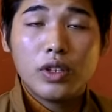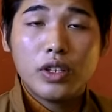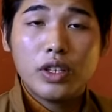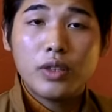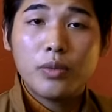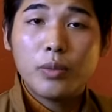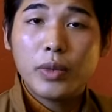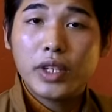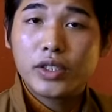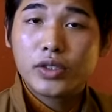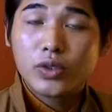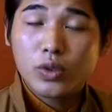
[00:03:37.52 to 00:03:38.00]

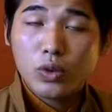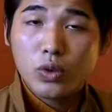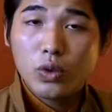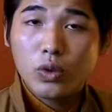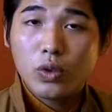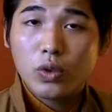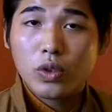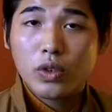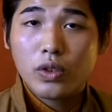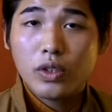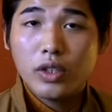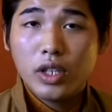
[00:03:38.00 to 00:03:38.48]
in my
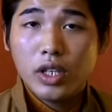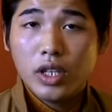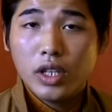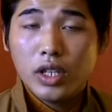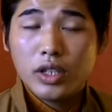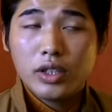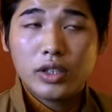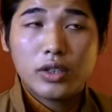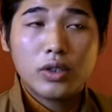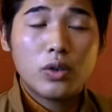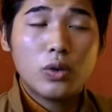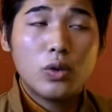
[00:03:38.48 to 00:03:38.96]
school
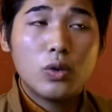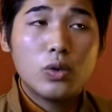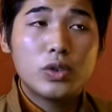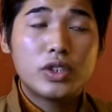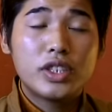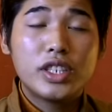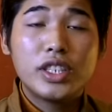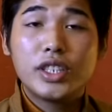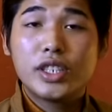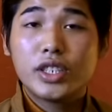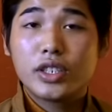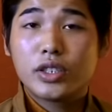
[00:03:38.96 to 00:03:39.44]
the
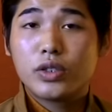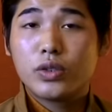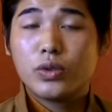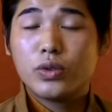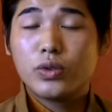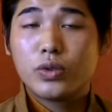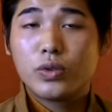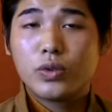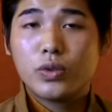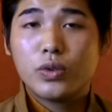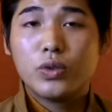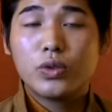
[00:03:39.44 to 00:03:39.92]
old teachers
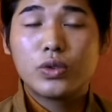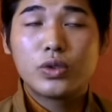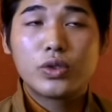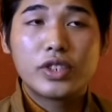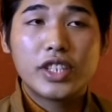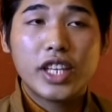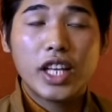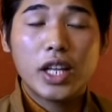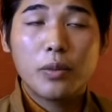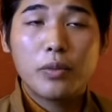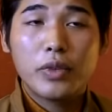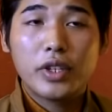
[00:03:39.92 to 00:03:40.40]
used
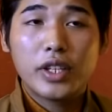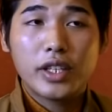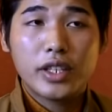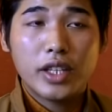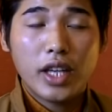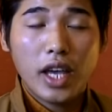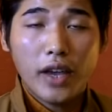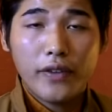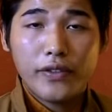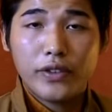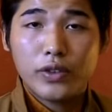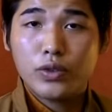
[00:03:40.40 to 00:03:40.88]
to tell me
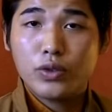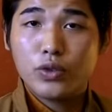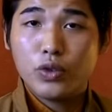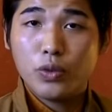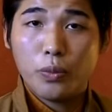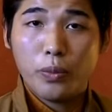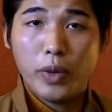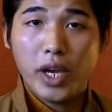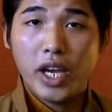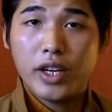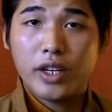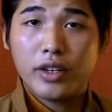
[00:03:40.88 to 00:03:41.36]
that I have to
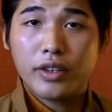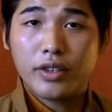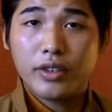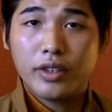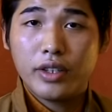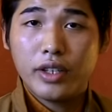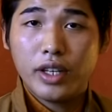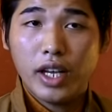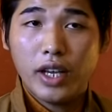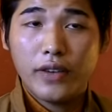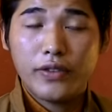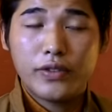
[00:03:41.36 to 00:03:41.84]
do better,
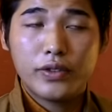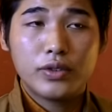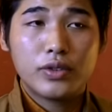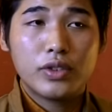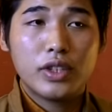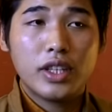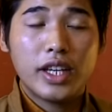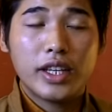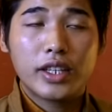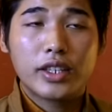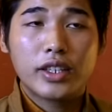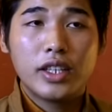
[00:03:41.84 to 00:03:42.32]
I have to
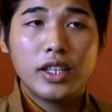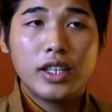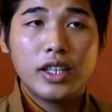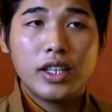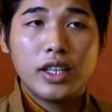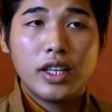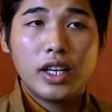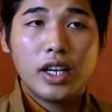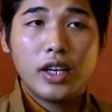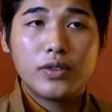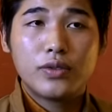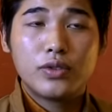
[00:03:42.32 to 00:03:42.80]

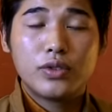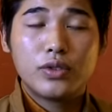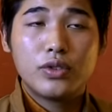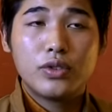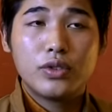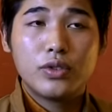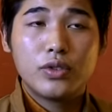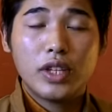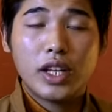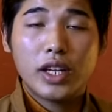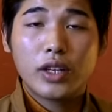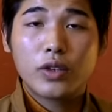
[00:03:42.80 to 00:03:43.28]

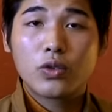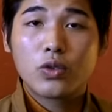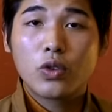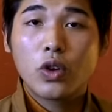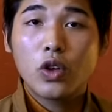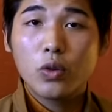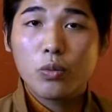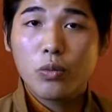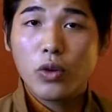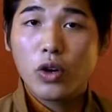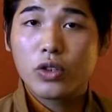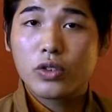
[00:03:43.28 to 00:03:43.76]
do like
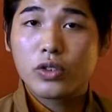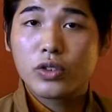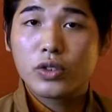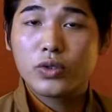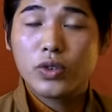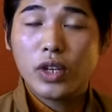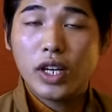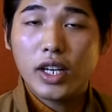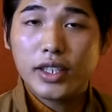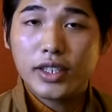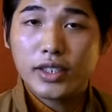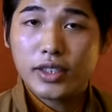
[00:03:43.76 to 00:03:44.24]
role model
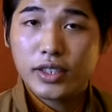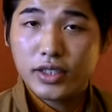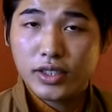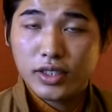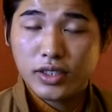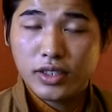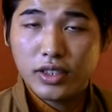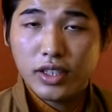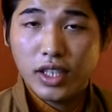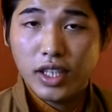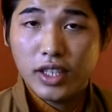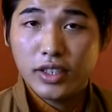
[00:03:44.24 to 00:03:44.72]
to
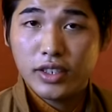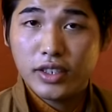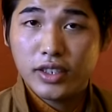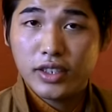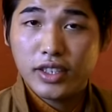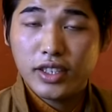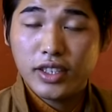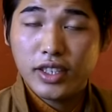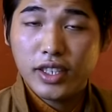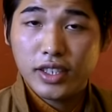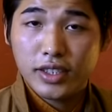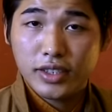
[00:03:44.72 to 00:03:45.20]
other
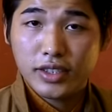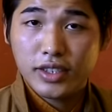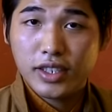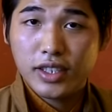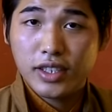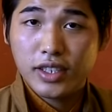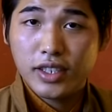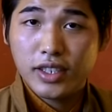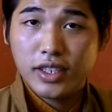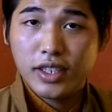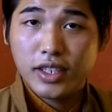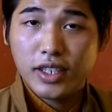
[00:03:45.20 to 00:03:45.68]

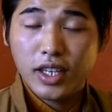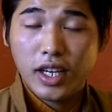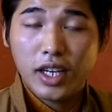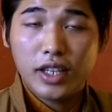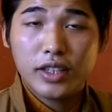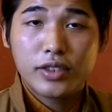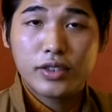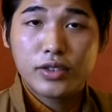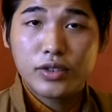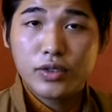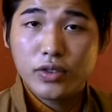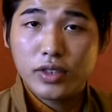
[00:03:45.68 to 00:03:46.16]
kids,
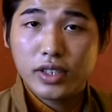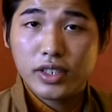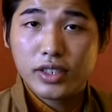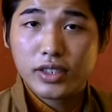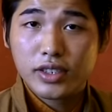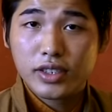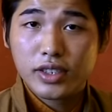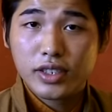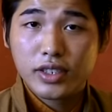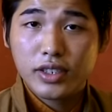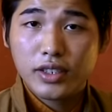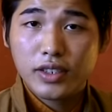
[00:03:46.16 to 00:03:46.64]
other
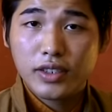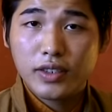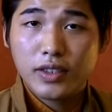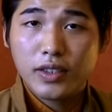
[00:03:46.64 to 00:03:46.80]
students.